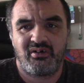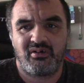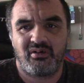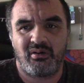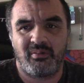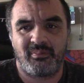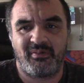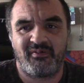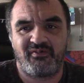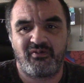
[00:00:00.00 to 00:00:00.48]

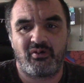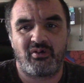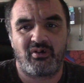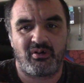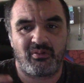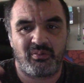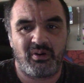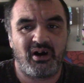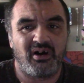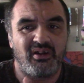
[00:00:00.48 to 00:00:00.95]
or
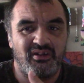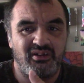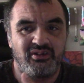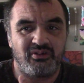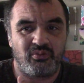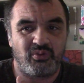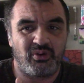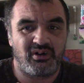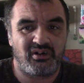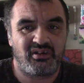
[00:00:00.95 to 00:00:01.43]
before while
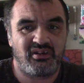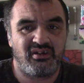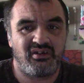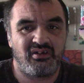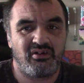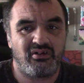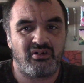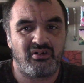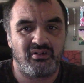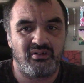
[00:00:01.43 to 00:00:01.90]
he's
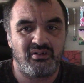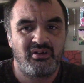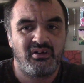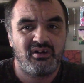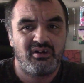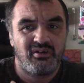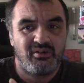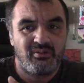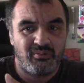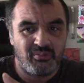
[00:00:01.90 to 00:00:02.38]
working or
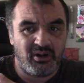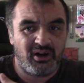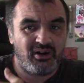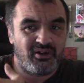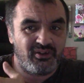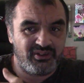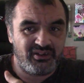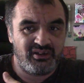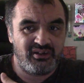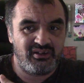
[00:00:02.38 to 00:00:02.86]

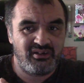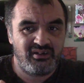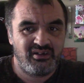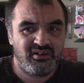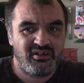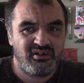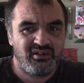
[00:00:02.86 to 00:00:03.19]
while the,